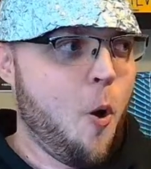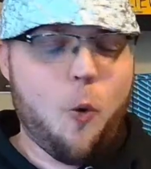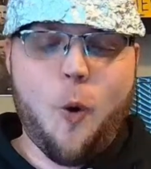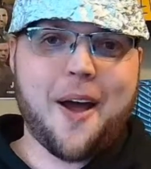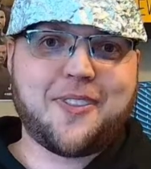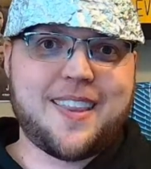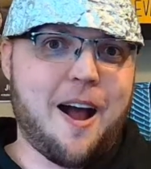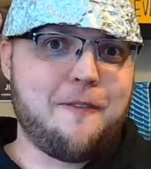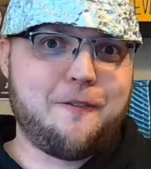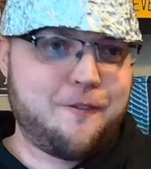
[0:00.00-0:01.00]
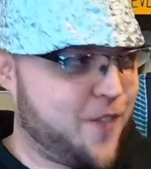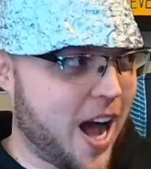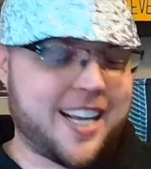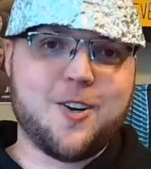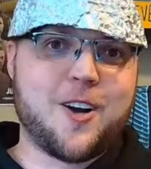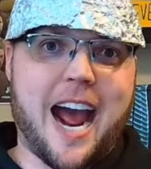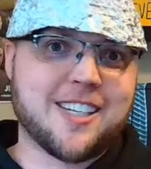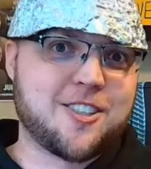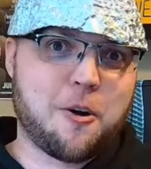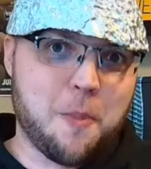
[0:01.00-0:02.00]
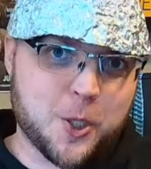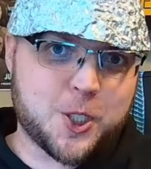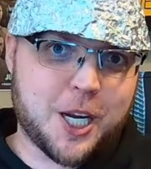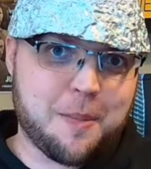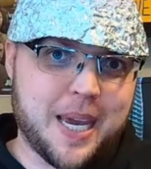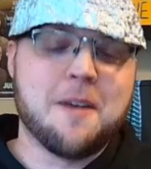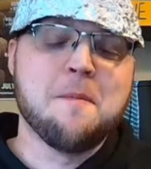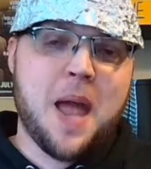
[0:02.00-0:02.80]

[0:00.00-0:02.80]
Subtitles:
What the fuck? You guys are mushing me.